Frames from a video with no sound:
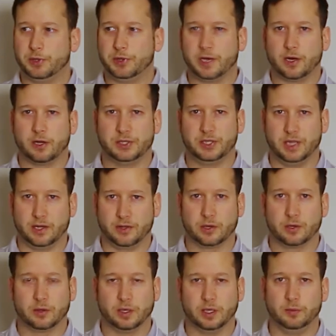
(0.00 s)
that all
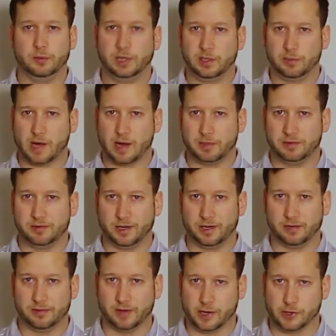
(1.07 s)
together in really rapid fire
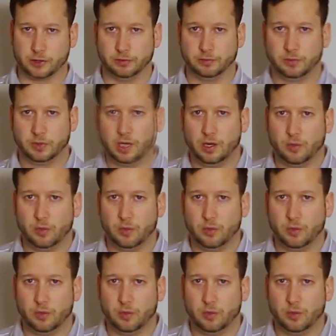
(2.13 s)
fashion,